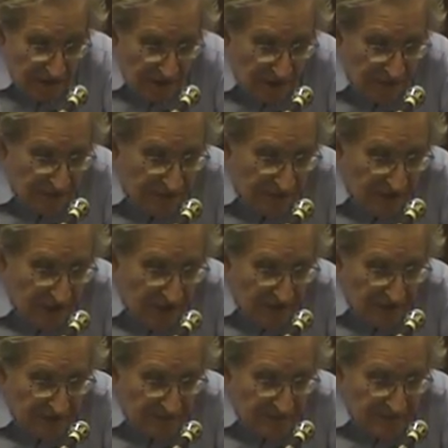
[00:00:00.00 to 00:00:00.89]
Well, I know
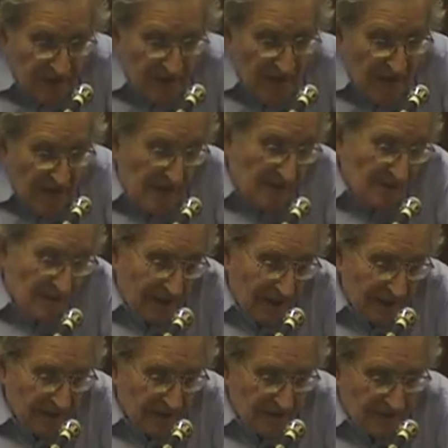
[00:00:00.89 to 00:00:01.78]
of three
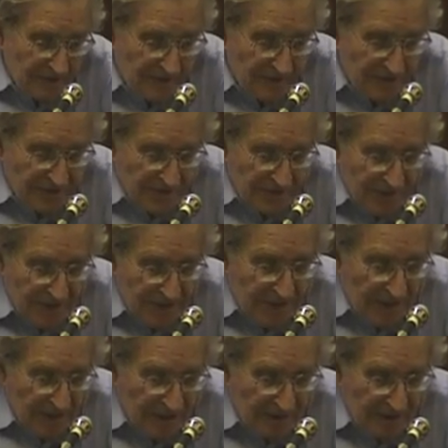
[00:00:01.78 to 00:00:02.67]
candidates. Maybe
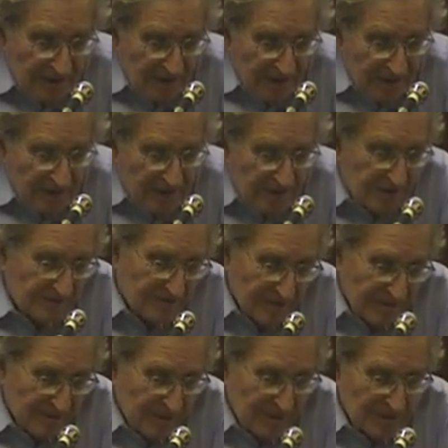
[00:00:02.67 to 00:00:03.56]
you can suggest a
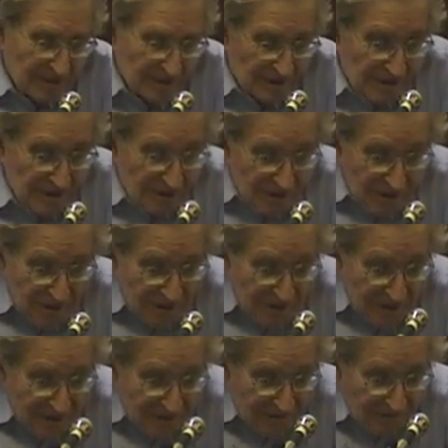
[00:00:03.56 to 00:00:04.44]
different
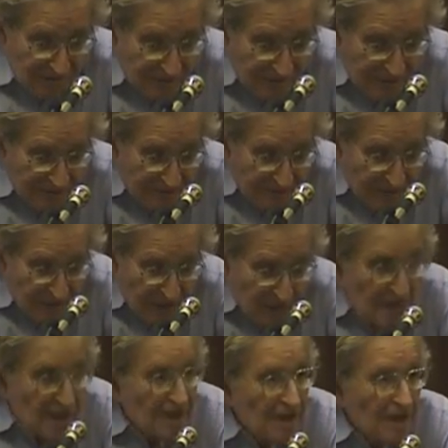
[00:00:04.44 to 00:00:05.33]
one. One
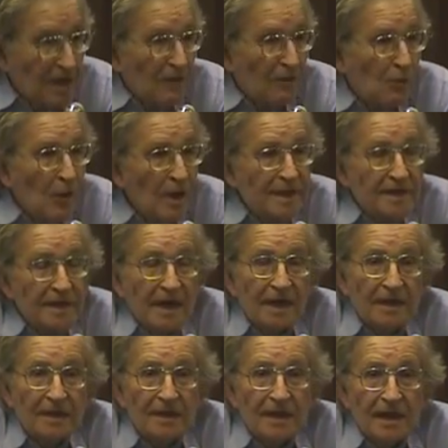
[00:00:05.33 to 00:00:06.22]
candidate is a car
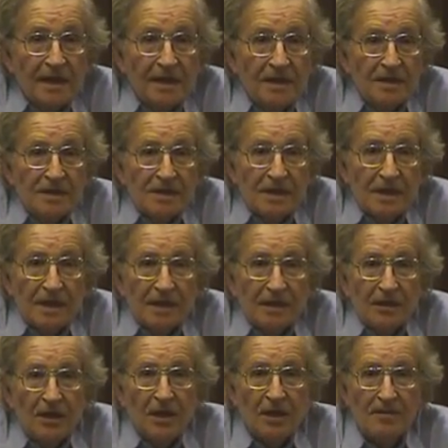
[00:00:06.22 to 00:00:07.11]
bombing in
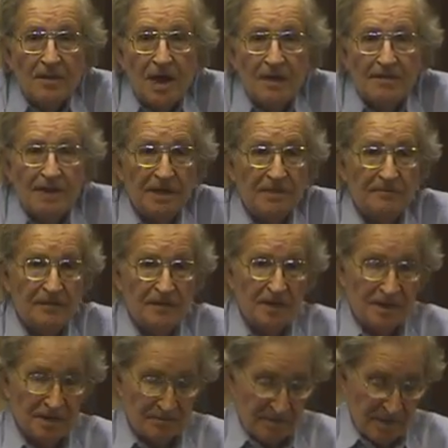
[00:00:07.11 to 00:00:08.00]
Beirut
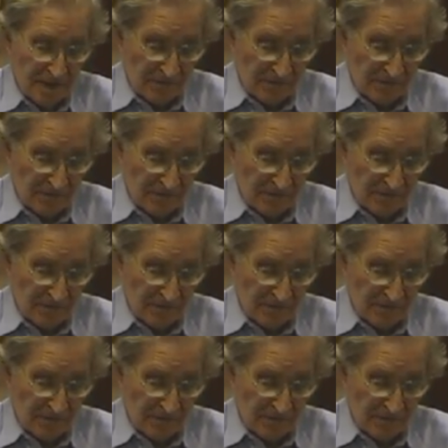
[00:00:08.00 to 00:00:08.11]
in